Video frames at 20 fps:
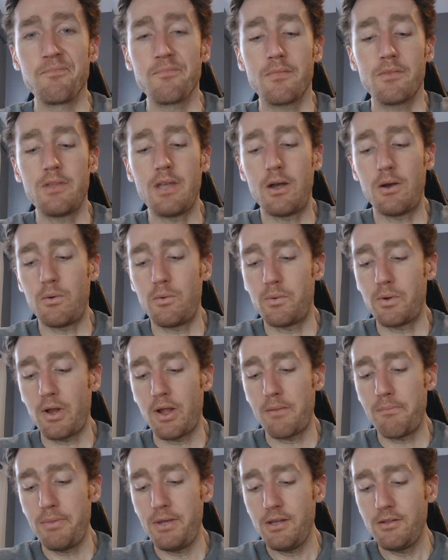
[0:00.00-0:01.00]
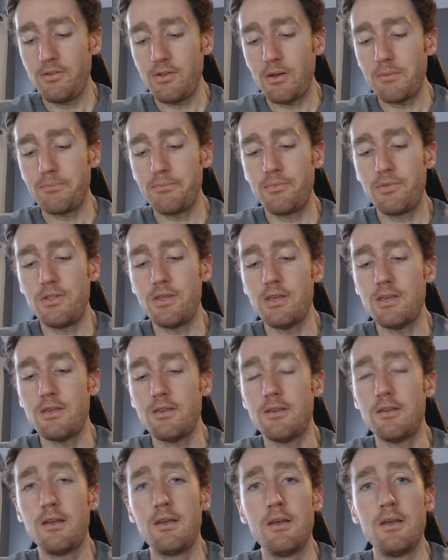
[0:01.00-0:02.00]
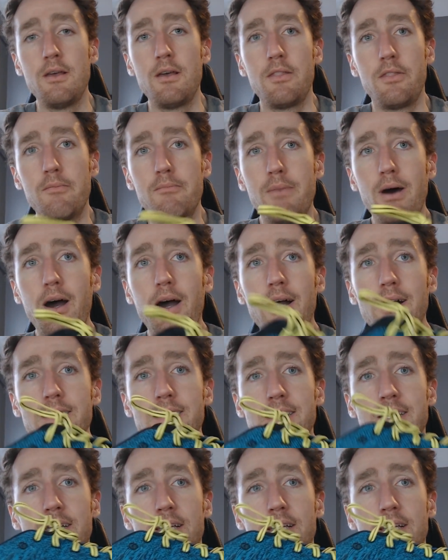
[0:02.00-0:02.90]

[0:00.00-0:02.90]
Now, when I picked up the Mach,